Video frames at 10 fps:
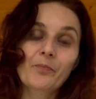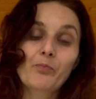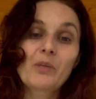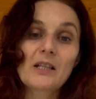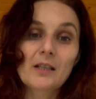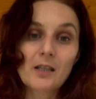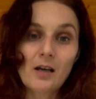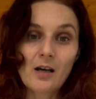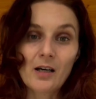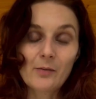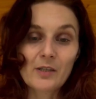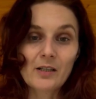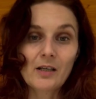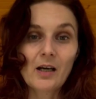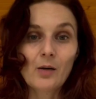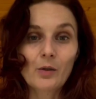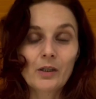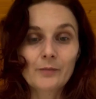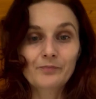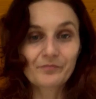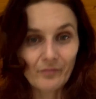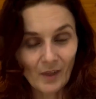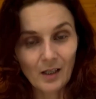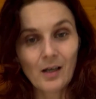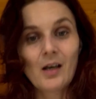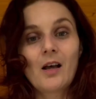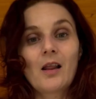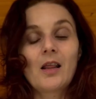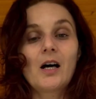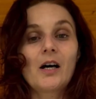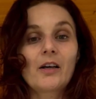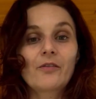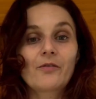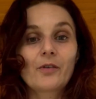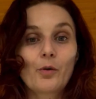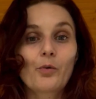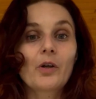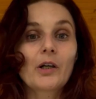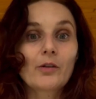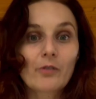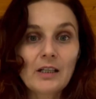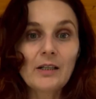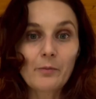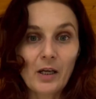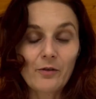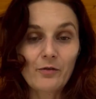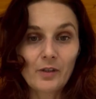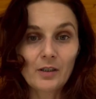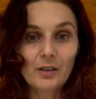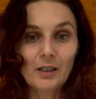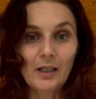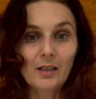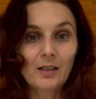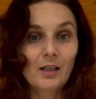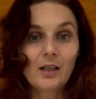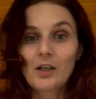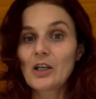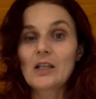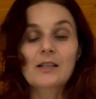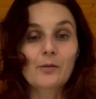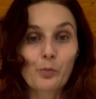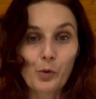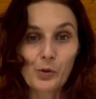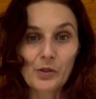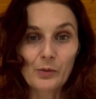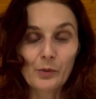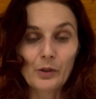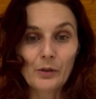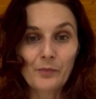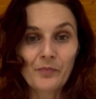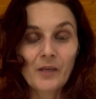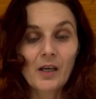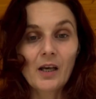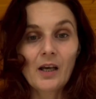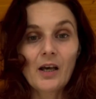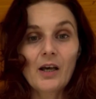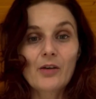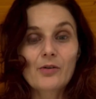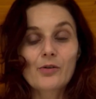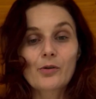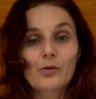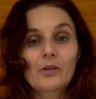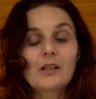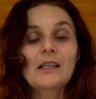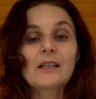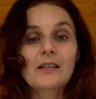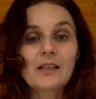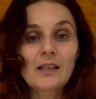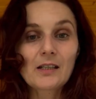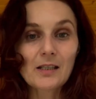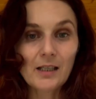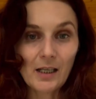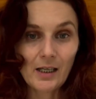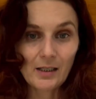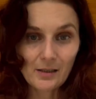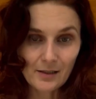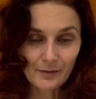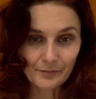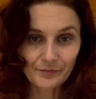busy times in our life, we really may feel like it's impossible. And so in this case,